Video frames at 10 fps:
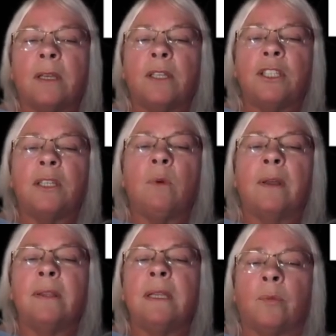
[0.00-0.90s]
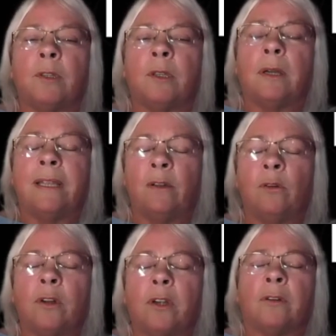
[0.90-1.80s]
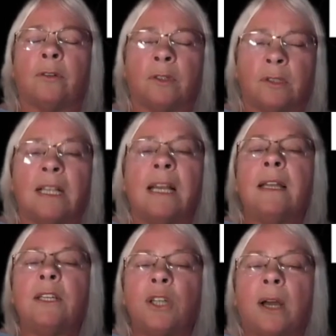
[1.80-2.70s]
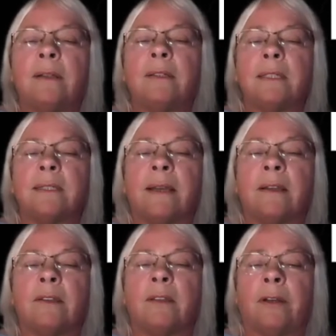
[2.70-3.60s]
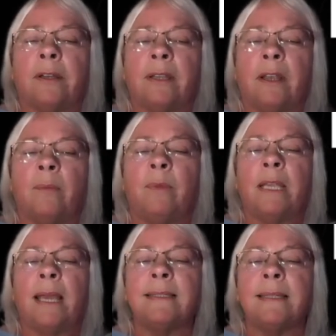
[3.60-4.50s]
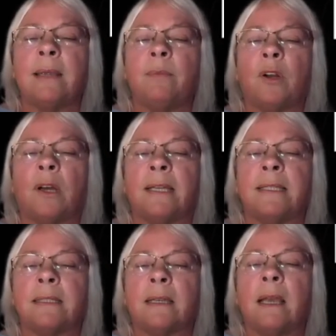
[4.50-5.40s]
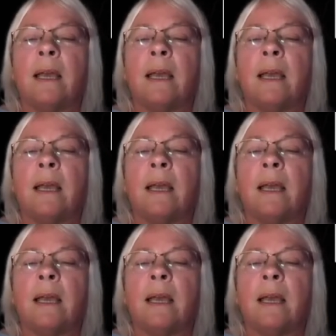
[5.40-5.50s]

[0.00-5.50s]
She won the inaugural Child Psychotherapy Essay Prize,